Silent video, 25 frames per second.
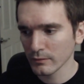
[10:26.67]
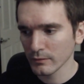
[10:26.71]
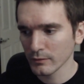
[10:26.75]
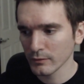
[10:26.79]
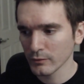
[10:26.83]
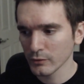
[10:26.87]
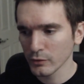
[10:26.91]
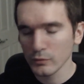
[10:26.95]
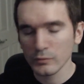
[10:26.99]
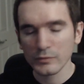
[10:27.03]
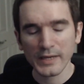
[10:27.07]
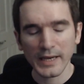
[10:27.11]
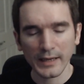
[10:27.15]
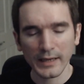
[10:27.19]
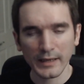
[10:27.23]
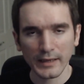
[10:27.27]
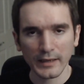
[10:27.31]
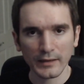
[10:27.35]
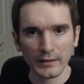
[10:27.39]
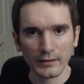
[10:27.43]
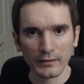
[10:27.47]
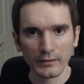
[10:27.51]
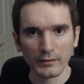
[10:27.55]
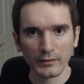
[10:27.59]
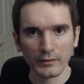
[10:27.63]
2
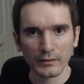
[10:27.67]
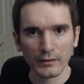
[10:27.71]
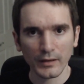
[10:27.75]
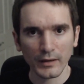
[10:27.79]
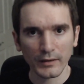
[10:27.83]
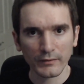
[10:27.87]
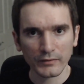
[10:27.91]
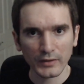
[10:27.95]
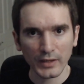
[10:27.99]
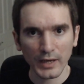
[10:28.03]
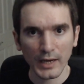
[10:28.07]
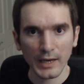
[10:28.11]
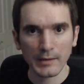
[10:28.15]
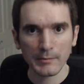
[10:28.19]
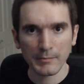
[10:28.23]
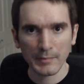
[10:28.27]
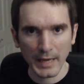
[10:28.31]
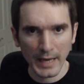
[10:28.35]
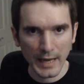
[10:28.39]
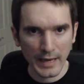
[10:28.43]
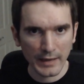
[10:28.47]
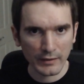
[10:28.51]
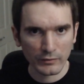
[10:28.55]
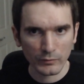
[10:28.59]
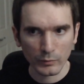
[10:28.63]
decades of time
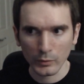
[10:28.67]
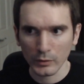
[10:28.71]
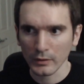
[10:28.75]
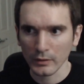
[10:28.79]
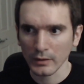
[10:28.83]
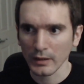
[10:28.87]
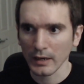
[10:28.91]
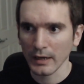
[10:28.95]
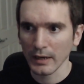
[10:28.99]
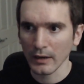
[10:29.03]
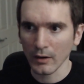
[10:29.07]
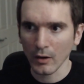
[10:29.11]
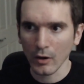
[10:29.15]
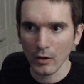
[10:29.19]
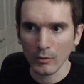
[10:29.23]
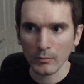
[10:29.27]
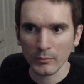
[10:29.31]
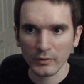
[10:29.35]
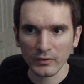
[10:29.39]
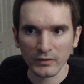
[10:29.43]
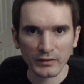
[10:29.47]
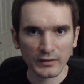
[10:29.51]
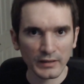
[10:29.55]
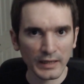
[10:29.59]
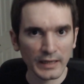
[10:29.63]
passed where
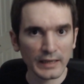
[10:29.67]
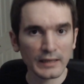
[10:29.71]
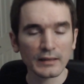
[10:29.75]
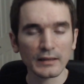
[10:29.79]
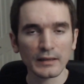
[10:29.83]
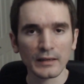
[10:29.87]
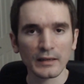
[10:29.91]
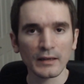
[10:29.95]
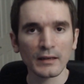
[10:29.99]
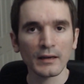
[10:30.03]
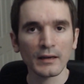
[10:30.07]
almost daily